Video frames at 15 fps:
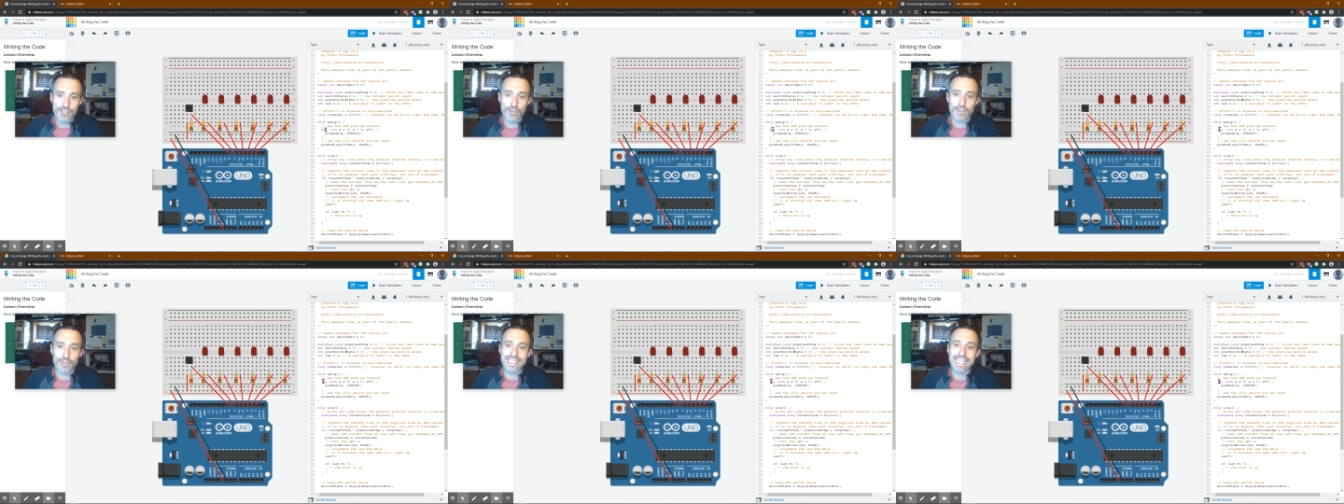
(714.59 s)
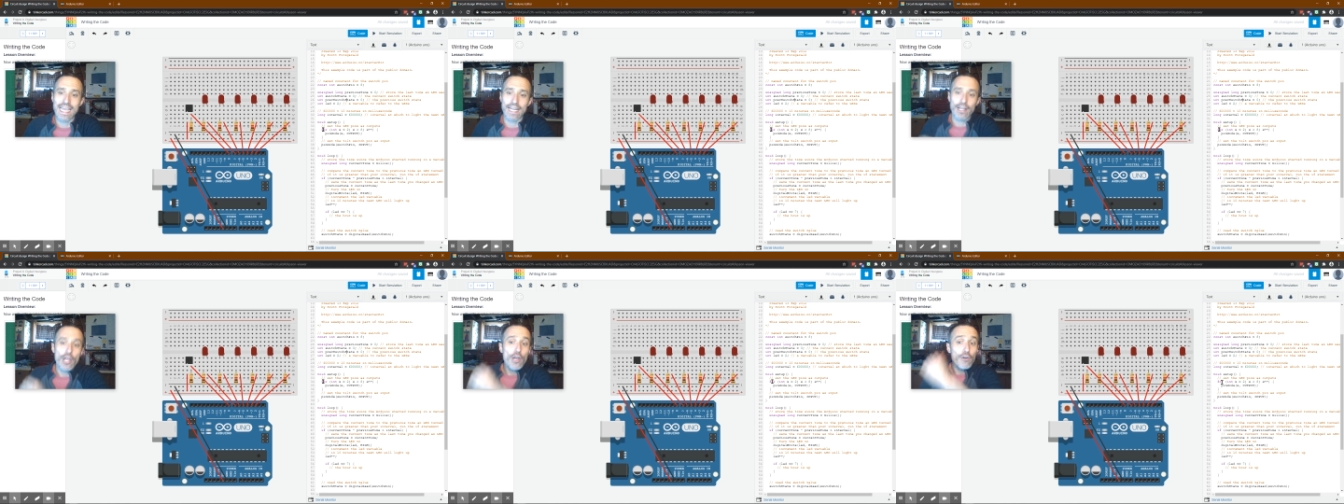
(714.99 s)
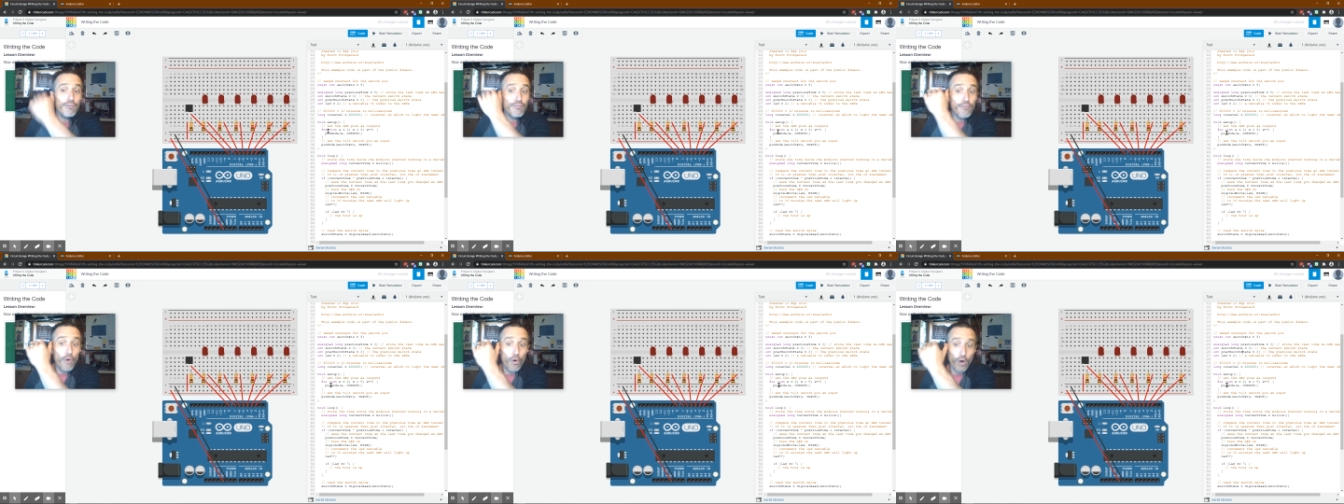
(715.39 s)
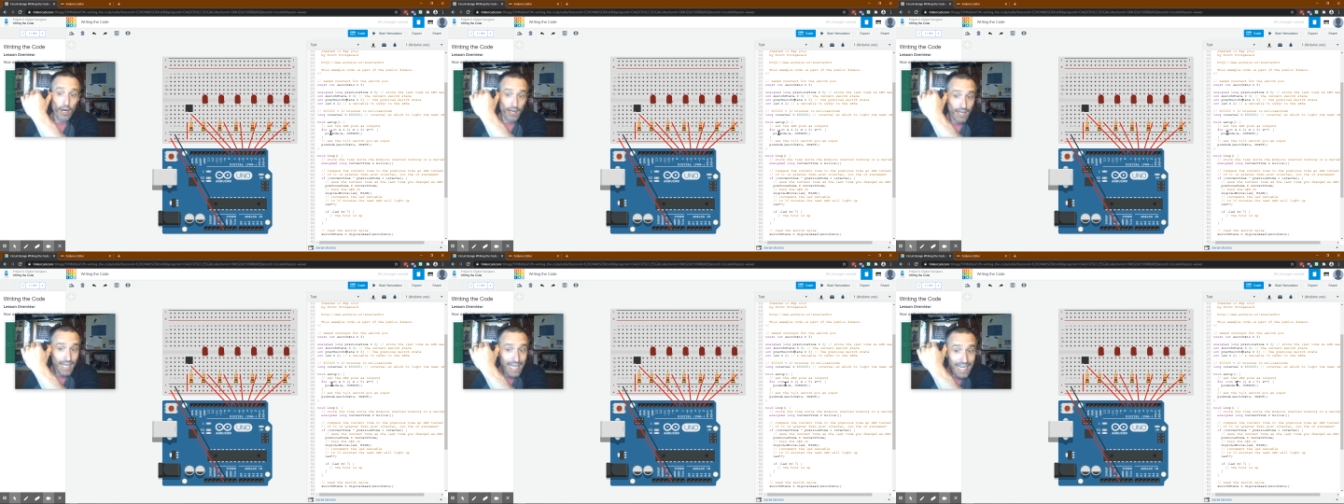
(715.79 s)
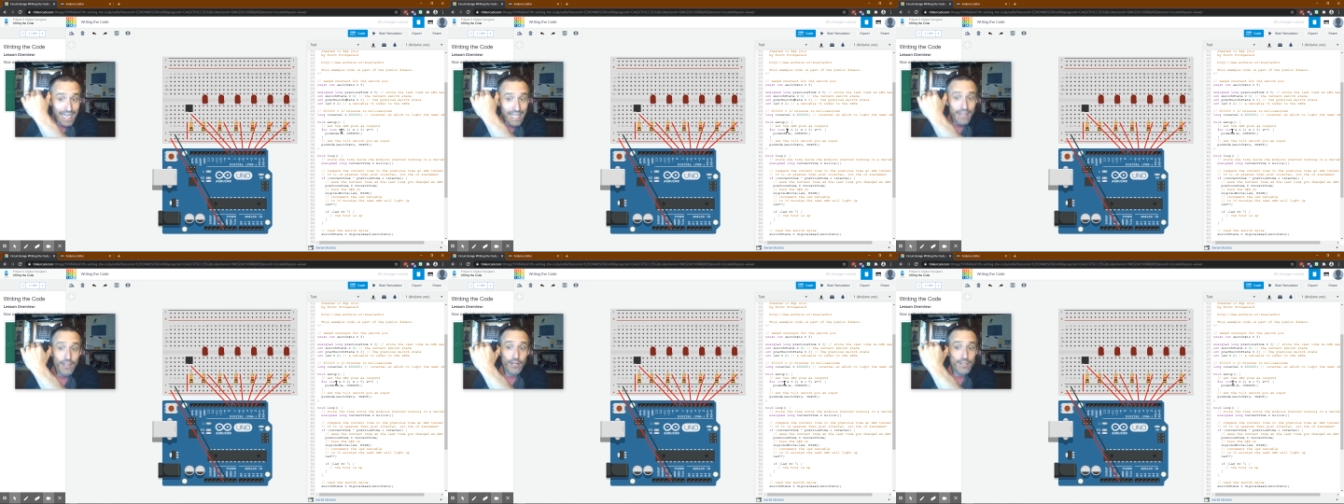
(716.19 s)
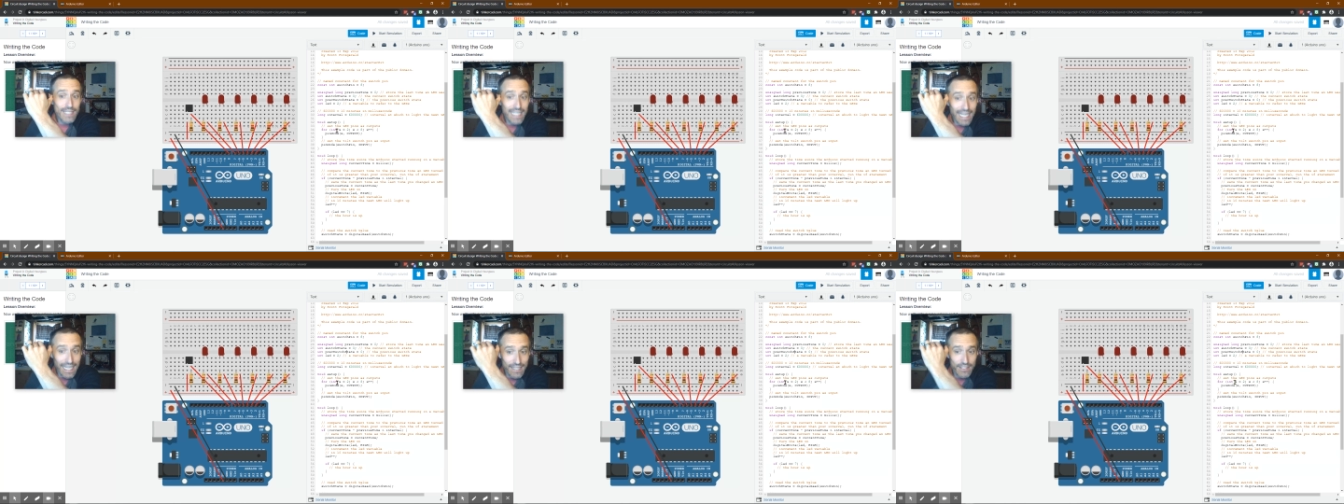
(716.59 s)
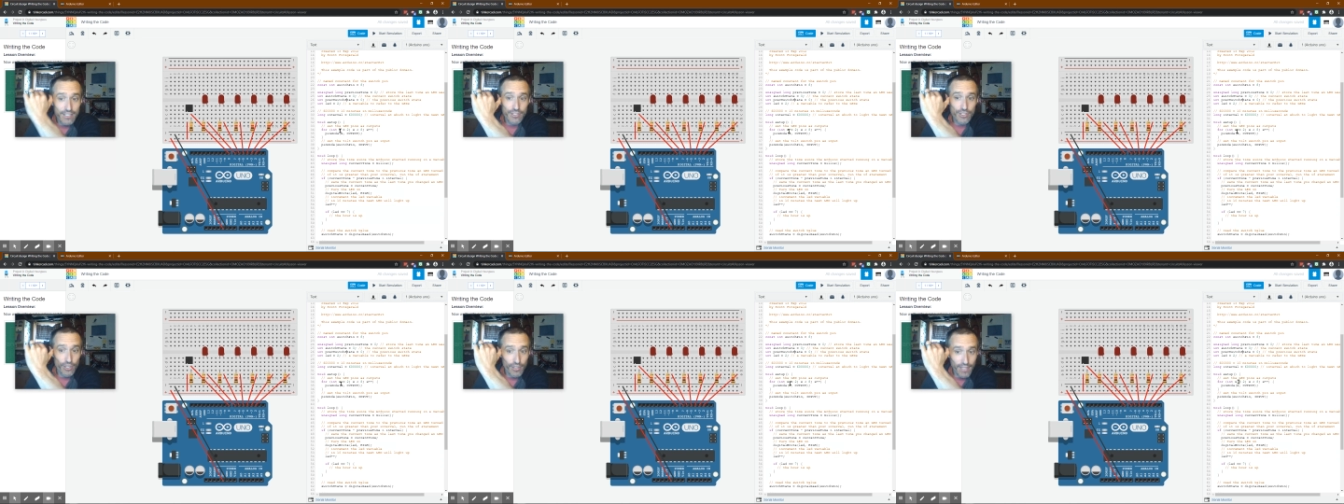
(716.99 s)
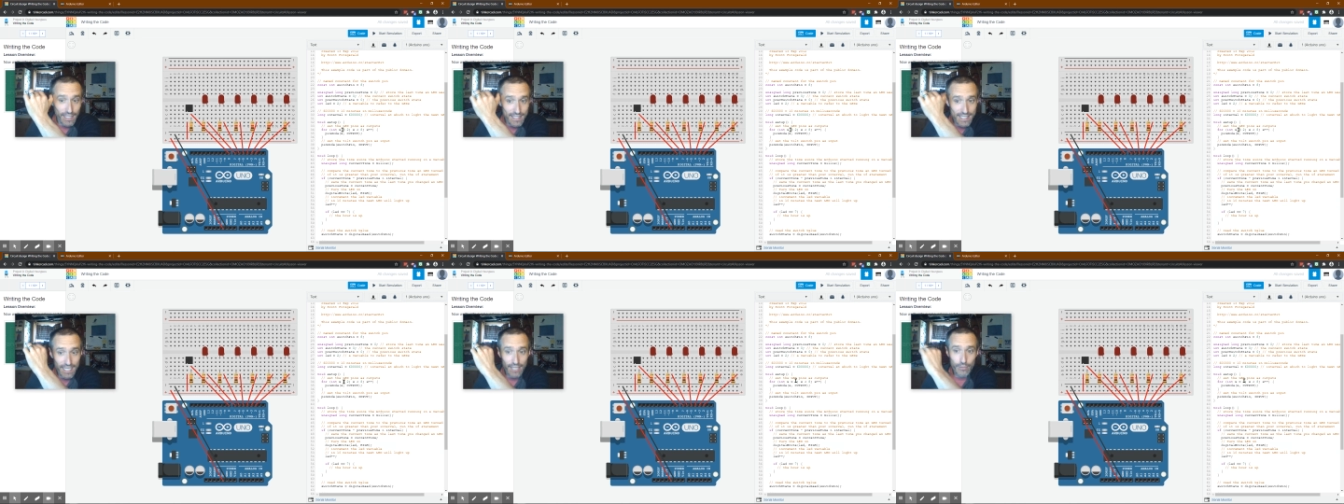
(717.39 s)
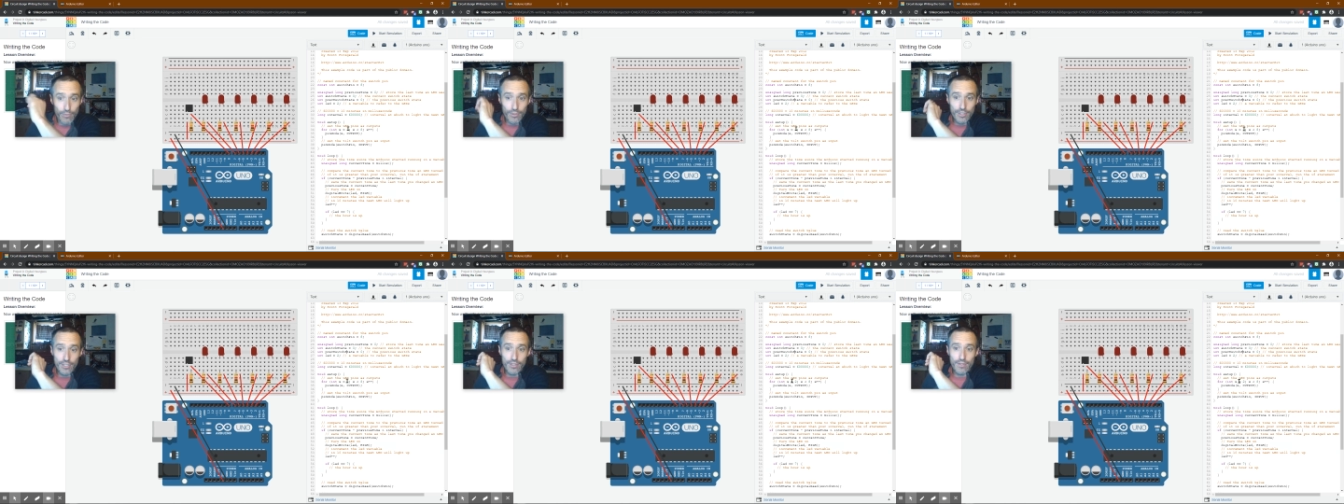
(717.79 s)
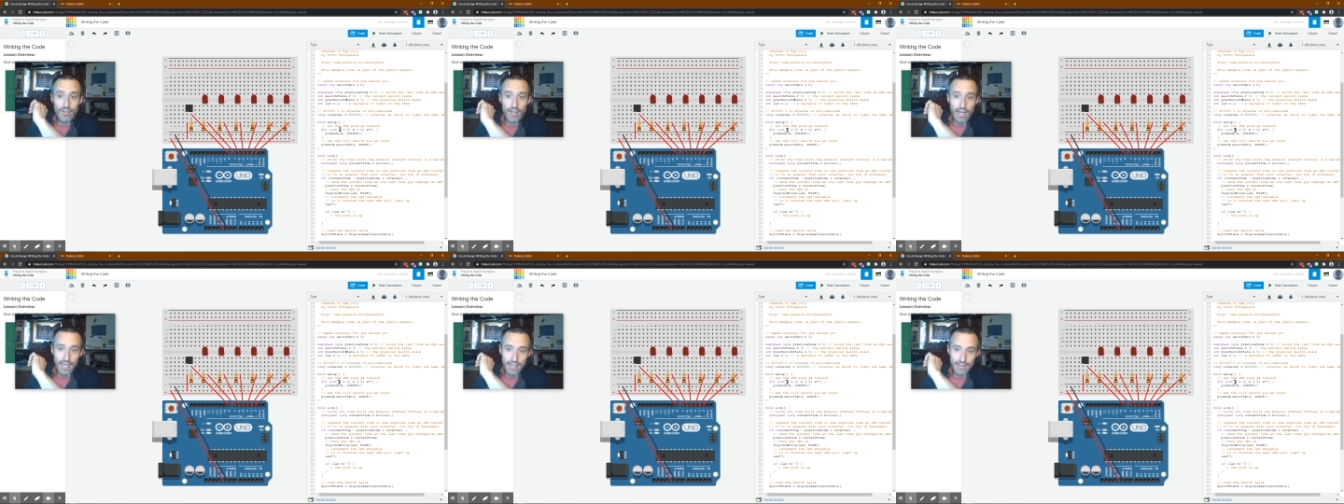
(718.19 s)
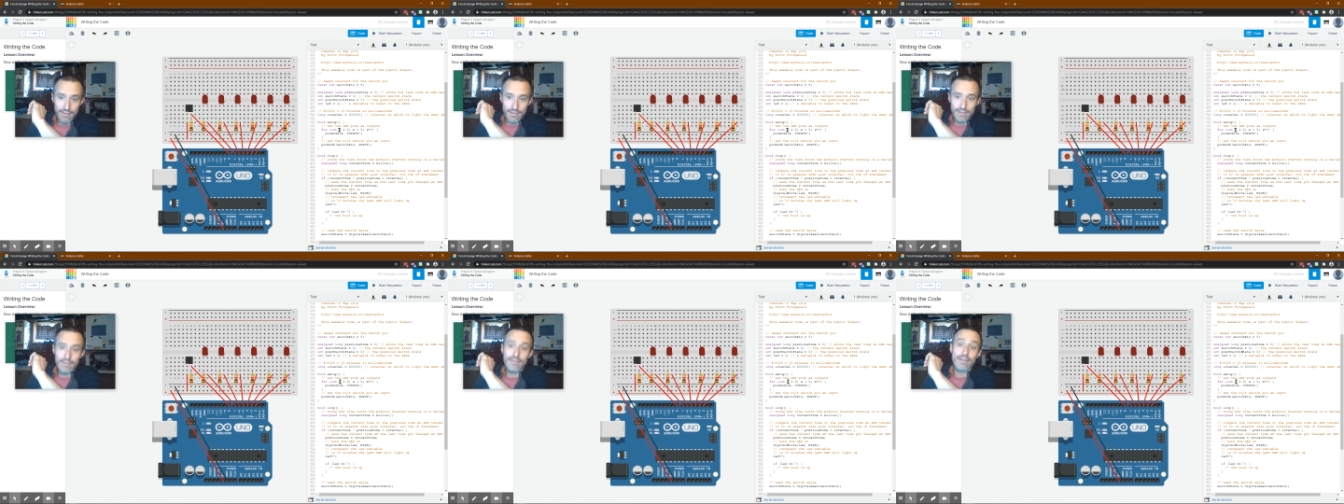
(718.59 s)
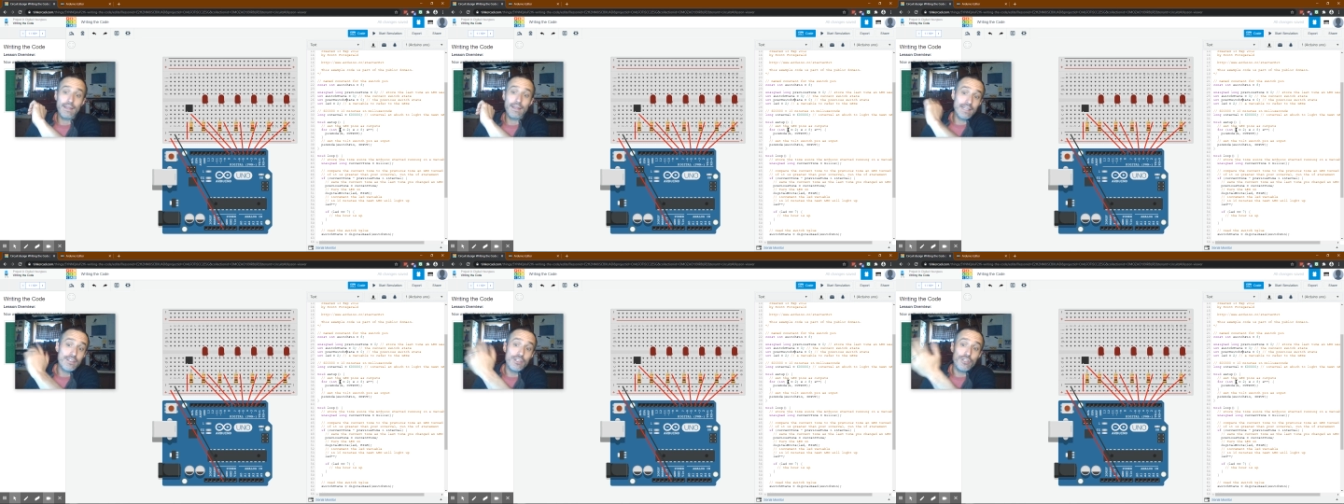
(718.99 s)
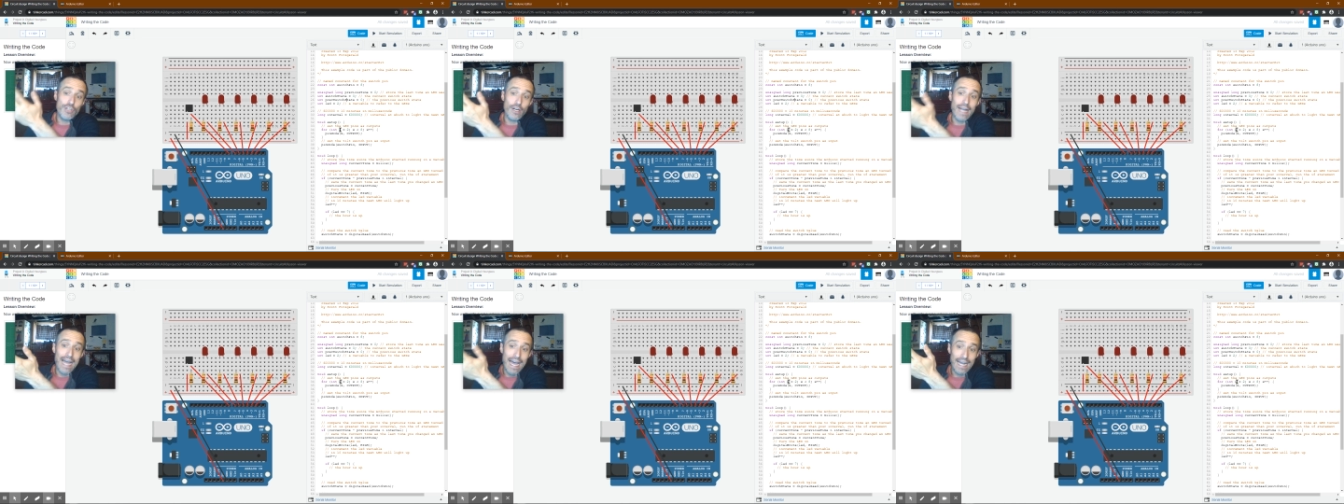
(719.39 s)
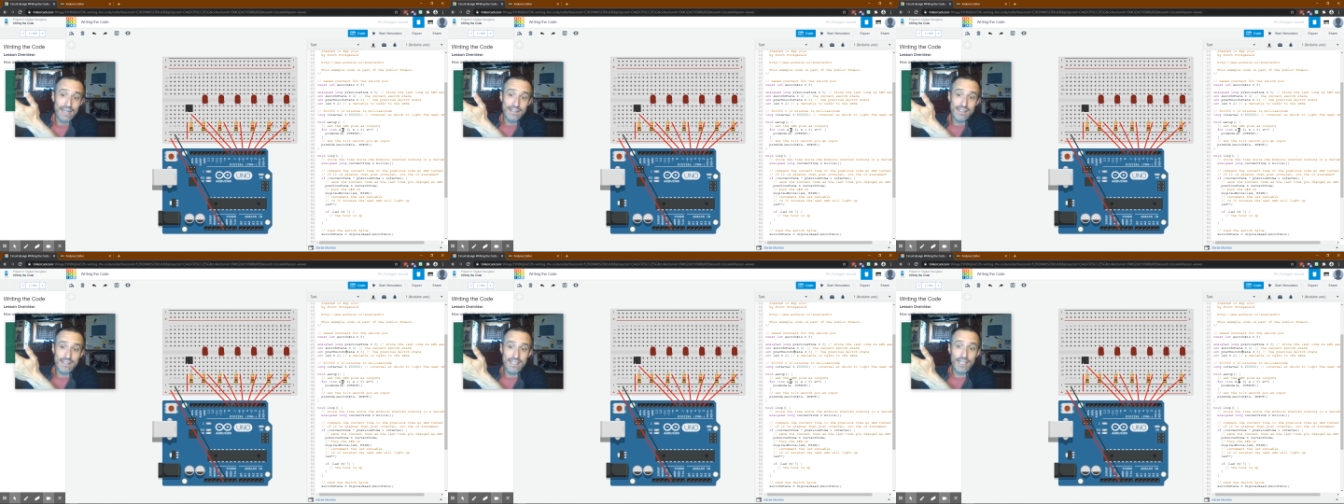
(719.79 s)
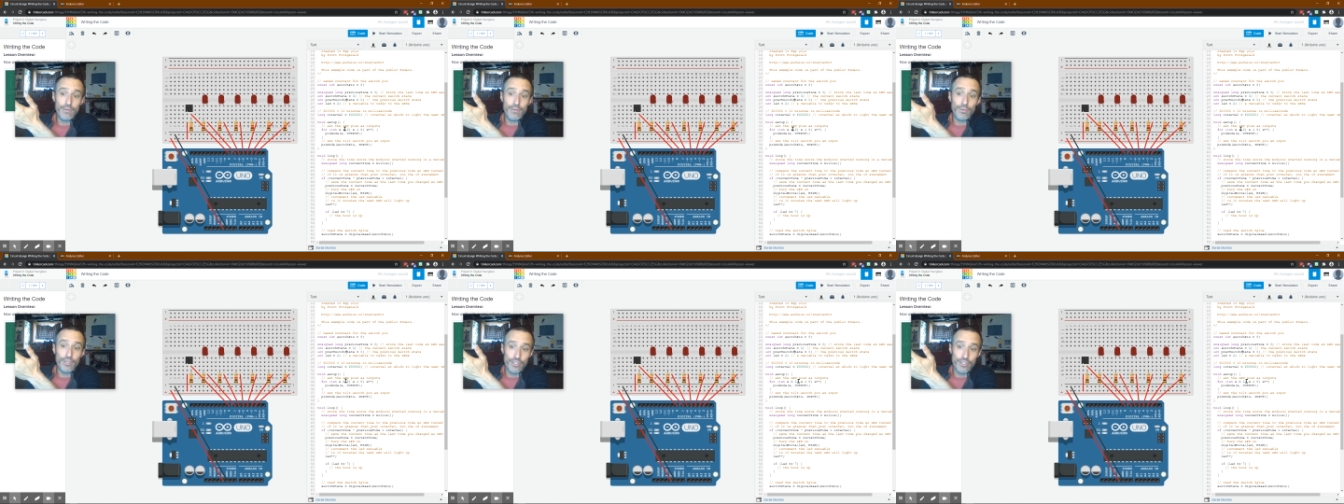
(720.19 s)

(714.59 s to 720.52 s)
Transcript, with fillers: So it's saying for, there's an integer that's equal to, uh, integer x, it's equal to